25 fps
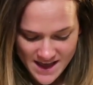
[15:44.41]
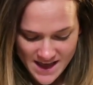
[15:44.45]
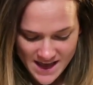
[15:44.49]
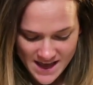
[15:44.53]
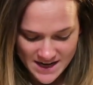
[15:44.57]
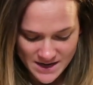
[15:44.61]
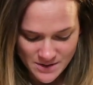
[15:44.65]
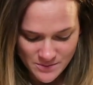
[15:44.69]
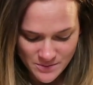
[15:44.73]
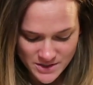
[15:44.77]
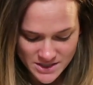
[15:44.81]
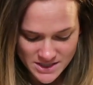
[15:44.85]

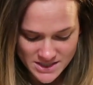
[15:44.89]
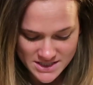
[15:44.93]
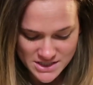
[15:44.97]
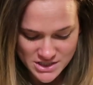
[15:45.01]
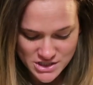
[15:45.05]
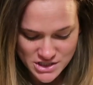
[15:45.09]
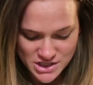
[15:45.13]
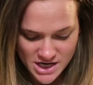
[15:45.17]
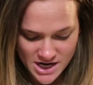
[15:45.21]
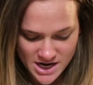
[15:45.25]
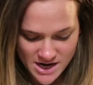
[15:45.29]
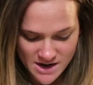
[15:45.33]
and I wanted to
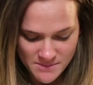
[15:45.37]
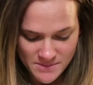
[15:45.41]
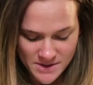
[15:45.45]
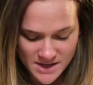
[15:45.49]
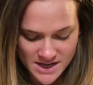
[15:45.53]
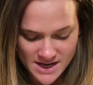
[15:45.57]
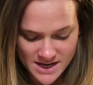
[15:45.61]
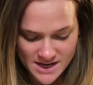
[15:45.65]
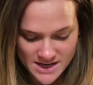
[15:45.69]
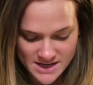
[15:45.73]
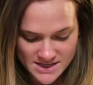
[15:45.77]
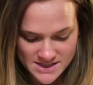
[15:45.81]
share
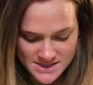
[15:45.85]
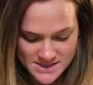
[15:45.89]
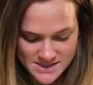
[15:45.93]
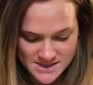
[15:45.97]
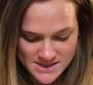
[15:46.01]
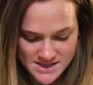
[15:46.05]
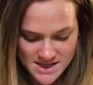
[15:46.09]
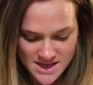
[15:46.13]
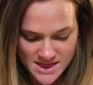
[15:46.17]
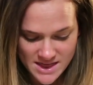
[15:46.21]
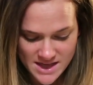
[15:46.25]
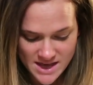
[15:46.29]

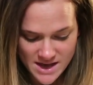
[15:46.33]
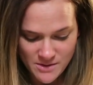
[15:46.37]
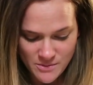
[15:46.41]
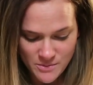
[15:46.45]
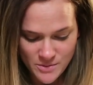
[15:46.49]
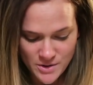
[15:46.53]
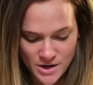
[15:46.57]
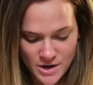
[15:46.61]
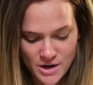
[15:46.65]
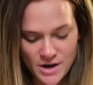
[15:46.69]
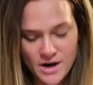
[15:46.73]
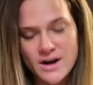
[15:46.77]
because they
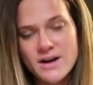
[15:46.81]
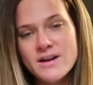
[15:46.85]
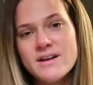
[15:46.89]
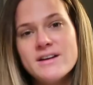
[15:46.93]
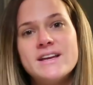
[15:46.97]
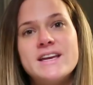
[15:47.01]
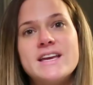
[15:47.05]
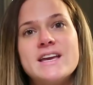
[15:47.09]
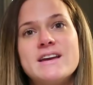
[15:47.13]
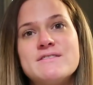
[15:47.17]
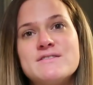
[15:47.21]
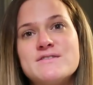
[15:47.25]
were
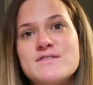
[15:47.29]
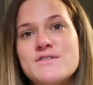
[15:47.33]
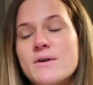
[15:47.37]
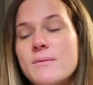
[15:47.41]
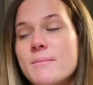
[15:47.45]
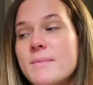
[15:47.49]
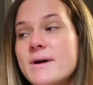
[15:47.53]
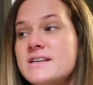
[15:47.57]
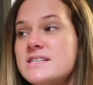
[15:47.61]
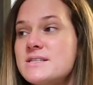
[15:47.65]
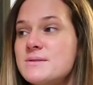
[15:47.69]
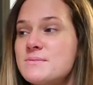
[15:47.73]
gifts
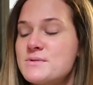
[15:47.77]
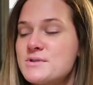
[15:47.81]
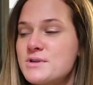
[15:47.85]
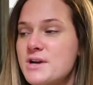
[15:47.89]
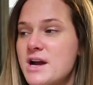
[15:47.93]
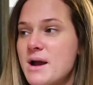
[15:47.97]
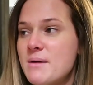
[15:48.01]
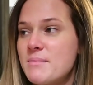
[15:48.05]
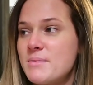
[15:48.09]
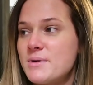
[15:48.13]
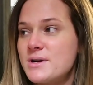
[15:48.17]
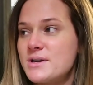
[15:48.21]
from my
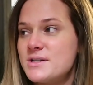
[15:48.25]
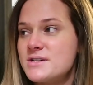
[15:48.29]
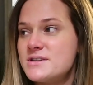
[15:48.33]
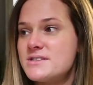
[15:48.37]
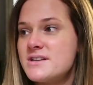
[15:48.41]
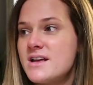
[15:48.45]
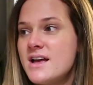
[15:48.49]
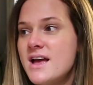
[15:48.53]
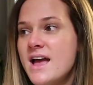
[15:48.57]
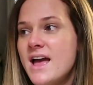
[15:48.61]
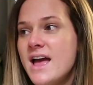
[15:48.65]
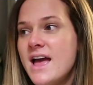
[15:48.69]

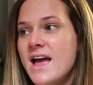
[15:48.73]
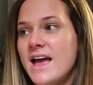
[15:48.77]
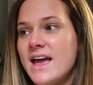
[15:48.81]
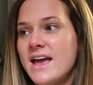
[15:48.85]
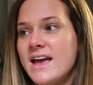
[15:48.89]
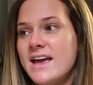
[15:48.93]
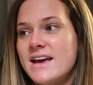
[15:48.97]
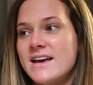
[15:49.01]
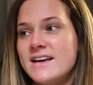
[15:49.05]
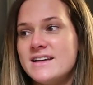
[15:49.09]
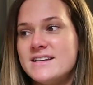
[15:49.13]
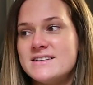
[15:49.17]
subscribers,
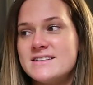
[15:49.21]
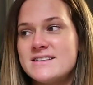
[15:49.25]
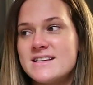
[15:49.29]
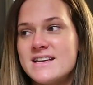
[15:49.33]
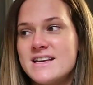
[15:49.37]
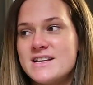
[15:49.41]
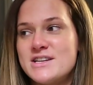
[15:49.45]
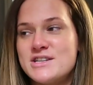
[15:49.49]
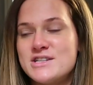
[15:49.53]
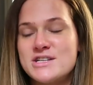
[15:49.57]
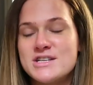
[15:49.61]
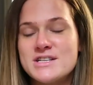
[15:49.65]
and
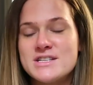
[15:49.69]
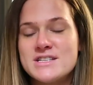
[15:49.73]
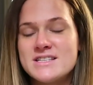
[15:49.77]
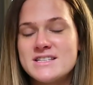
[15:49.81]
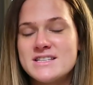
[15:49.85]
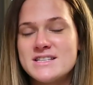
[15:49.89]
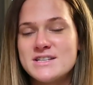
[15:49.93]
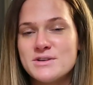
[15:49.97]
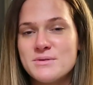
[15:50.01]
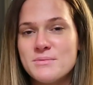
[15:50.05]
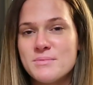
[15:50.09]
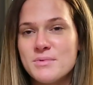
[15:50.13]
it
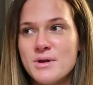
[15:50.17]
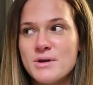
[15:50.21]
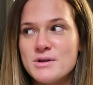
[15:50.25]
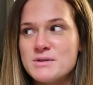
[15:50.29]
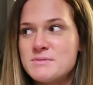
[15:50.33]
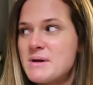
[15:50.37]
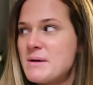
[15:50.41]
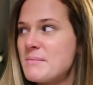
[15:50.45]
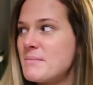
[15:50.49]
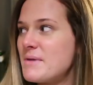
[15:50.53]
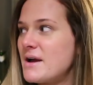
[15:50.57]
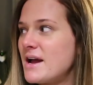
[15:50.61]
just still
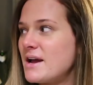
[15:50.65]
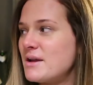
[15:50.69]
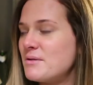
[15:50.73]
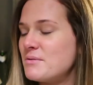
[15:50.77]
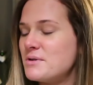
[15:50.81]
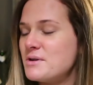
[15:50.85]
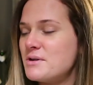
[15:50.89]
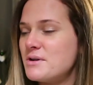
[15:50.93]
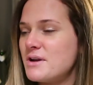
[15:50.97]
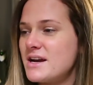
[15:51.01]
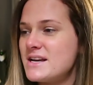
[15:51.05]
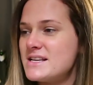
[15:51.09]
blows my mind
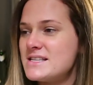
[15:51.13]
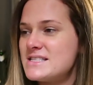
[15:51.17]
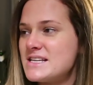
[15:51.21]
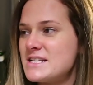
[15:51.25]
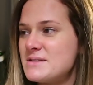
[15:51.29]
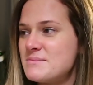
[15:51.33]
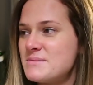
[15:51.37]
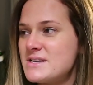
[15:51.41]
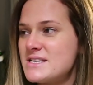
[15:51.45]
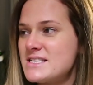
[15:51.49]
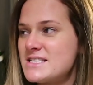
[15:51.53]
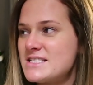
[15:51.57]
when you guys
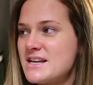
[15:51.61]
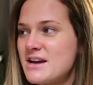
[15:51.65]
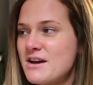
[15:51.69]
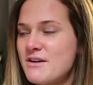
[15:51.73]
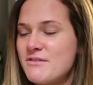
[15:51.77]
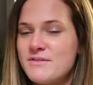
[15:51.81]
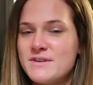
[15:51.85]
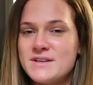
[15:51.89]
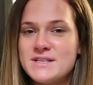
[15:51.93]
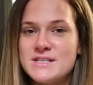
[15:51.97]
send me stuff.